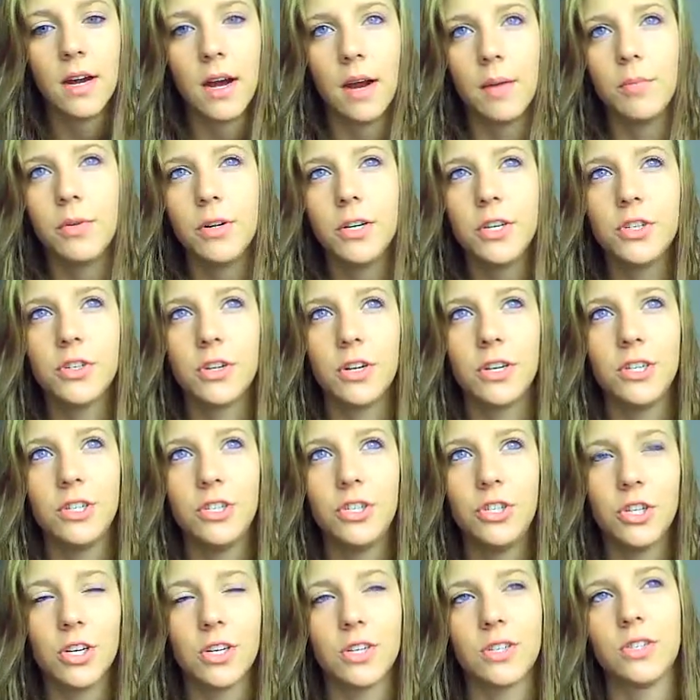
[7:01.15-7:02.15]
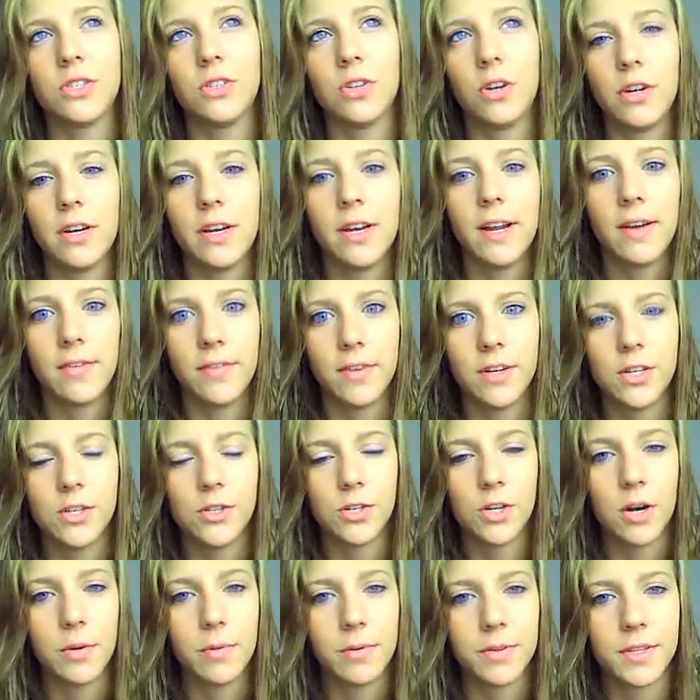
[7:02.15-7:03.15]
I'm pretty sure I just started having a
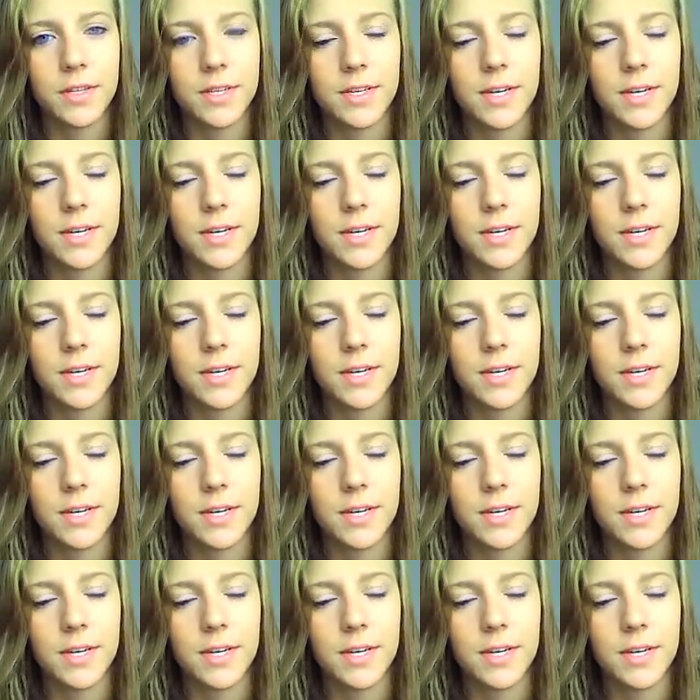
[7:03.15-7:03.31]
job at